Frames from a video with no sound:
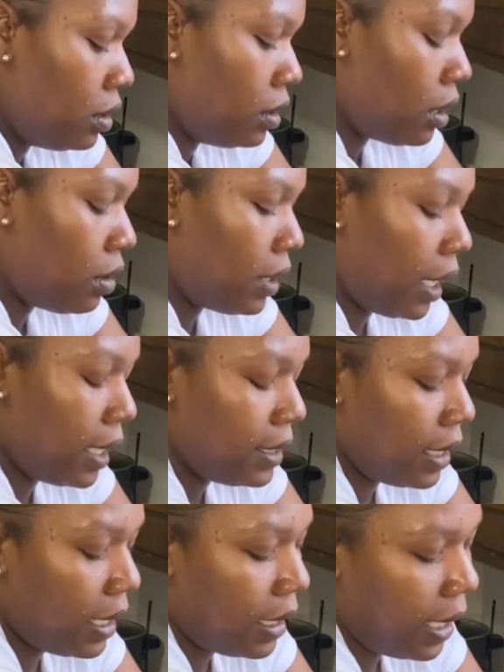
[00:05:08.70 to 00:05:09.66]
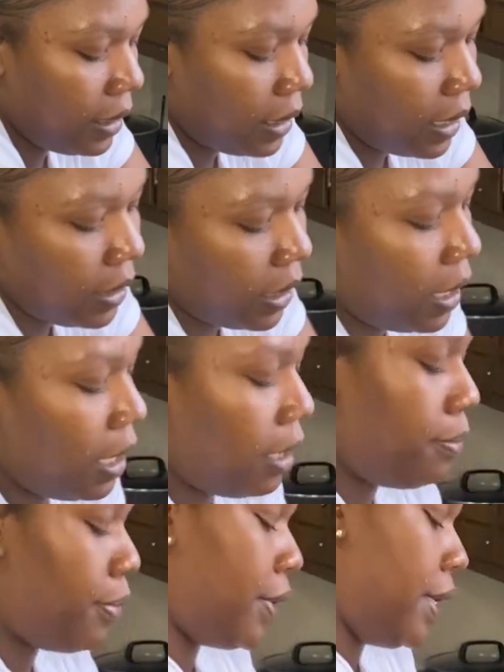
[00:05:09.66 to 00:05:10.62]
So like I said, I like to let their
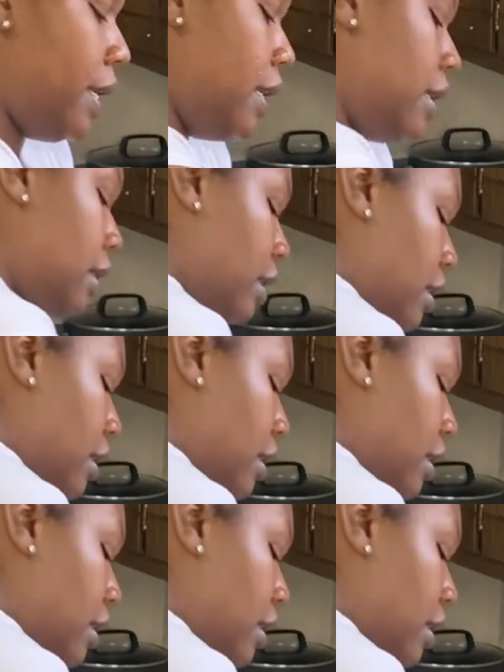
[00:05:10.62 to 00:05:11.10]
hair breathe